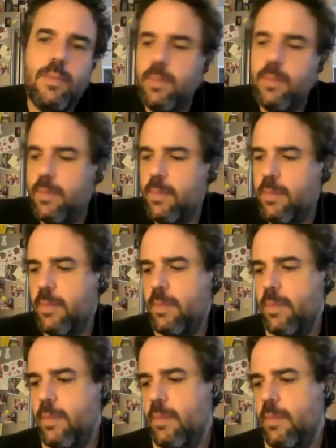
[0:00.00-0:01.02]

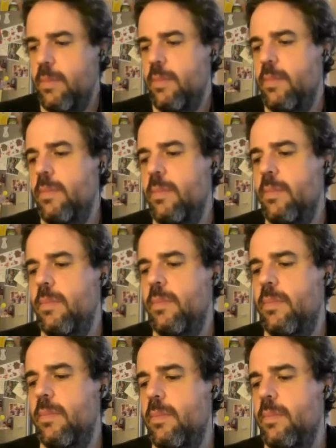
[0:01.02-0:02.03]

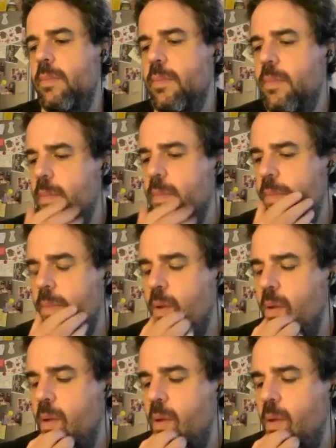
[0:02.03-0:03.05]

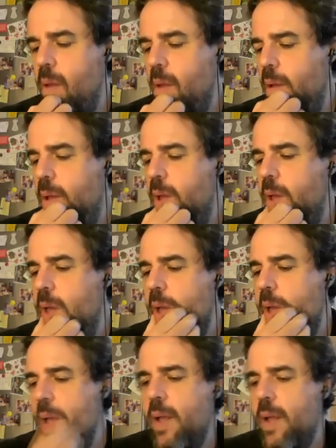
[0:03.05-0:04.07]

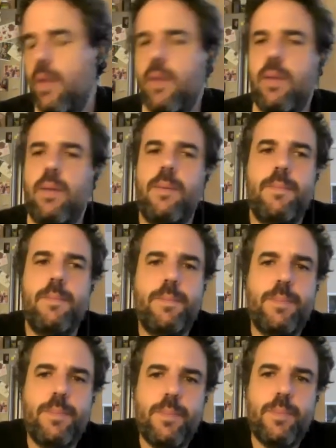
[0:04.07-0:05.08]

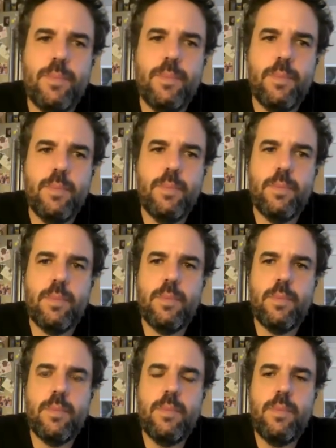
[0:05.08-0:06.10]

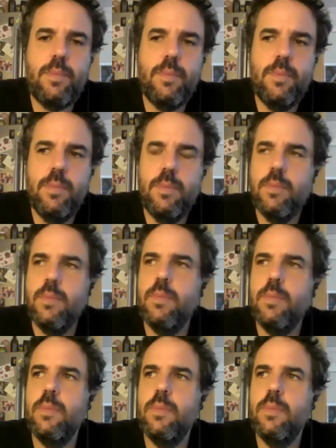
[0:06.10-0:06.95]
(not speaking)